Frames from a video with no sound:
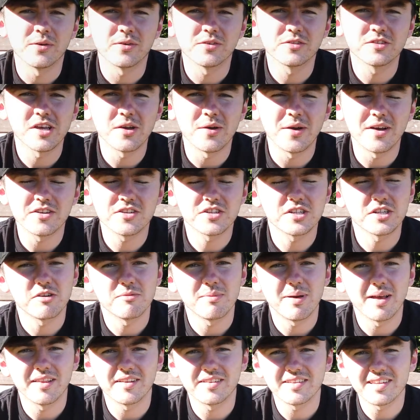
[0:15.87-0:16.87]
So as you know
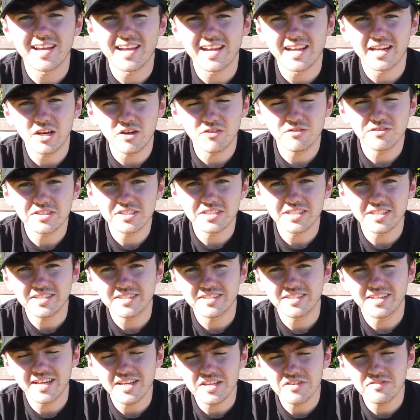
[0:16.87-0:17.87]
by the title, obviously
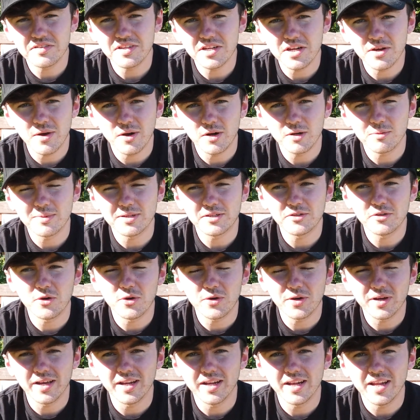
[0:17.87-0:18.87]
today's video I'm going to be
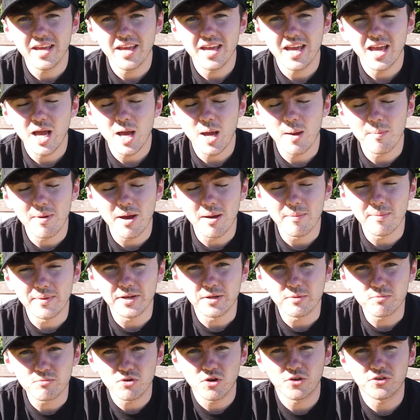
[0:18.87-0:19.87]
talking about my
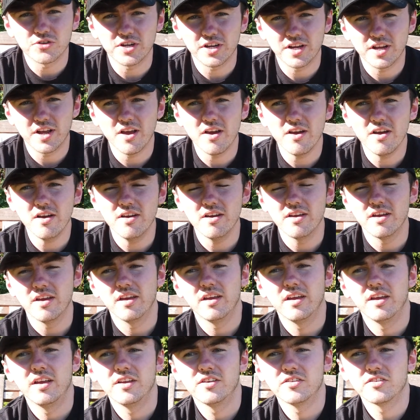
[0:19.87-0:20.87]
new project car.
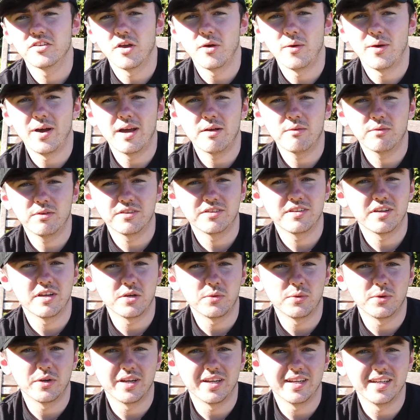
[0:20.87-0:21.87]
So I'm going to tell
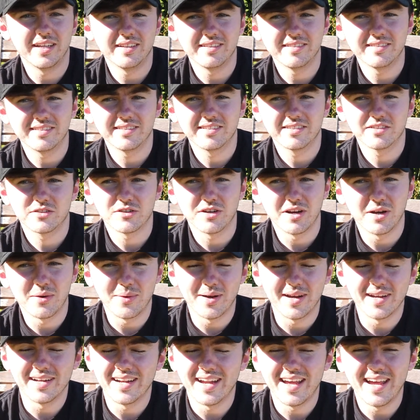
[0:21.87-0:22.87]
you what it is straight
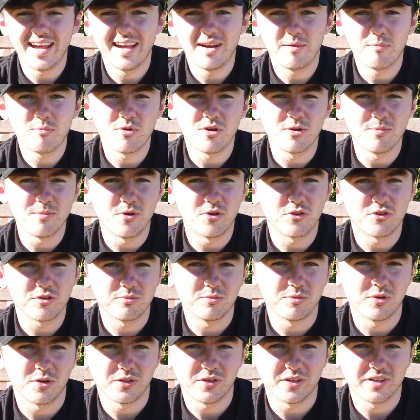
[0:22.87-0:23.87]
away now, pretty much.
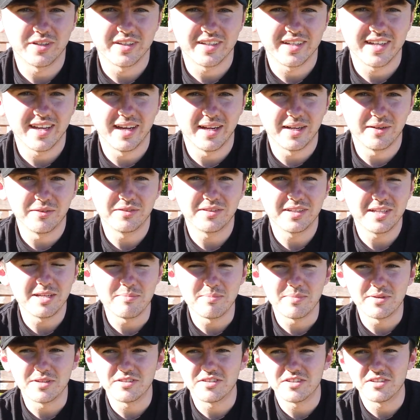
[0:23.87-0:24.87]
I'm not going to kind of
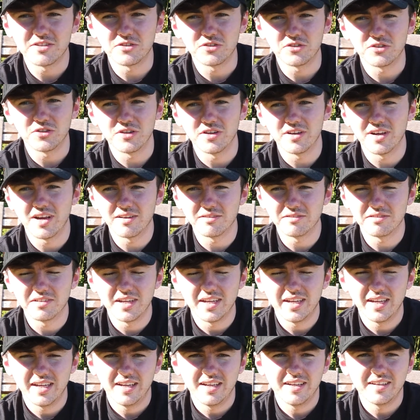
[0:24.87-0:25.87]
keep it secret. I've
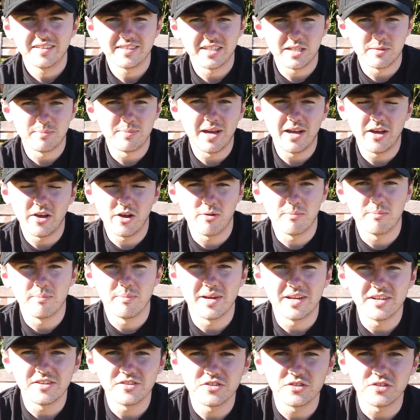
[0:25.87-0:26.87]
said about it on
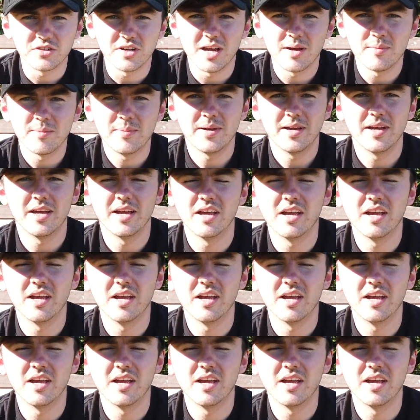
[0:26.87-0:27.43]
my Instagram.